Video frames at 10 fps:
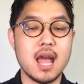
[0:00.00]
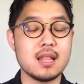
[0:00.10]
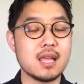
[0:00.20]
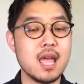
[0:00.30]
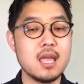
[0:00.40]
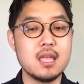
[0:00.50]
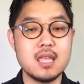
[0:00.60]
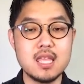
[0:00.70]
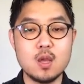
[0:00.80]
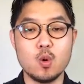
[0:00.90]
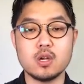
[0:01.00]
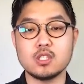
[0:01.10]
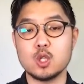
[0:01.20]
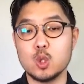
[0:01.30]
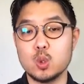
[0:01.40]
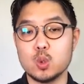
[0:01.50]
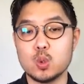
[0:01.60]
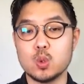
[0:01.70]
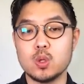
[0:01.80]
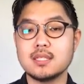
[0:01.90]
and k equals
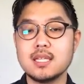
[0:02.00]
2.